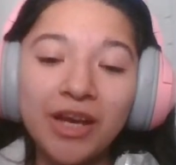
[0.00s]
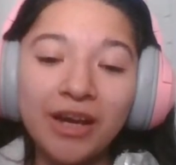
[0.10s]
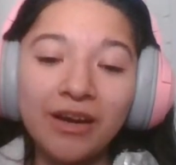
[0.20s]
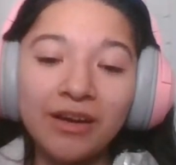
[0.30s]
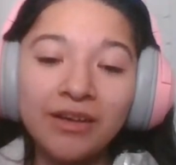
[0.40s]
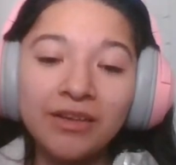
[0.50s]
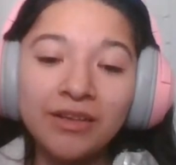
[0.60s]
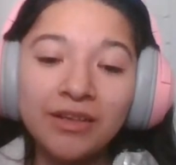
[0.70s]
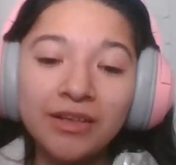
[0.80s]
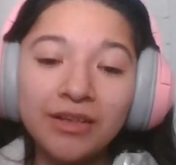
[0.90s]
air,
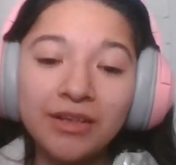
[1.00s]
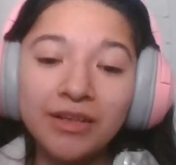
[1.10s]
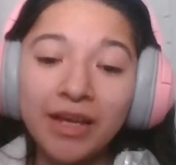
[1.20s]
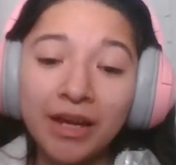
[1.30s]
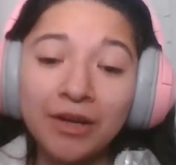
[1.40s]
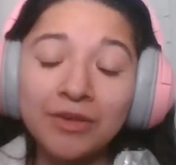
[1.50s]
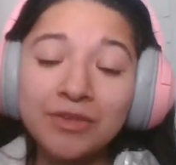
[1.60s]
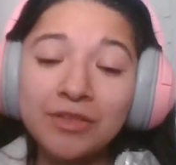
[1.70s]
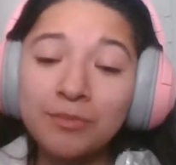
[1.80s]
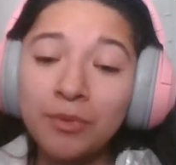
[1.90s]
care,
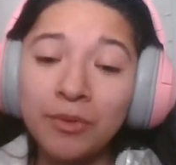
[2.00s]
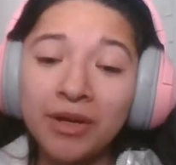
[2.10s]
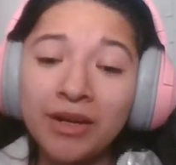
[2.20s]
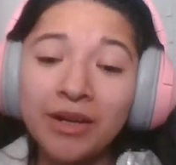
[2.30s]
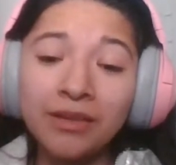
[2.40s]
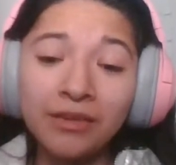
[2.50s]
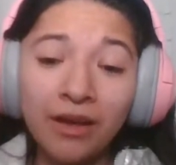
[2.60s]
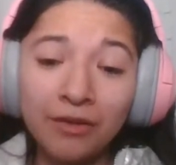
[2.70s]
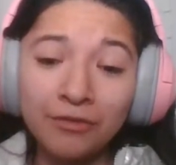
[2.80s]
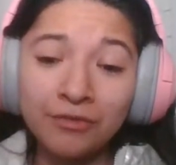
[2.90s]
support, and
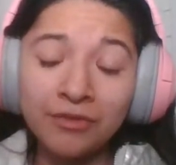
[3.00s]
love.